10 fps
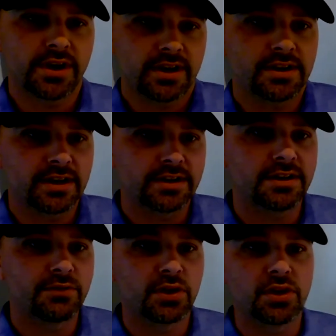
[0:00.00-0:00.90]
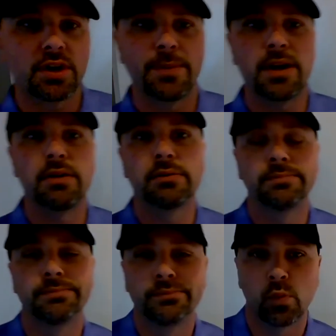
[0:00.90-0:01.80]
and if you thought about
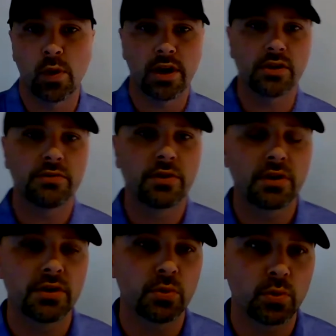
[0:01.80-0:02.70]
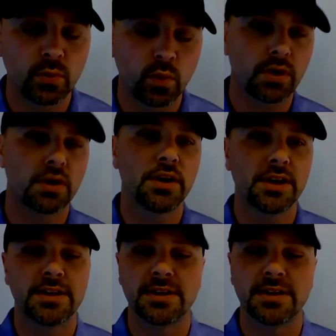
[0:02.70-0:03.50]
where you've heard of the word,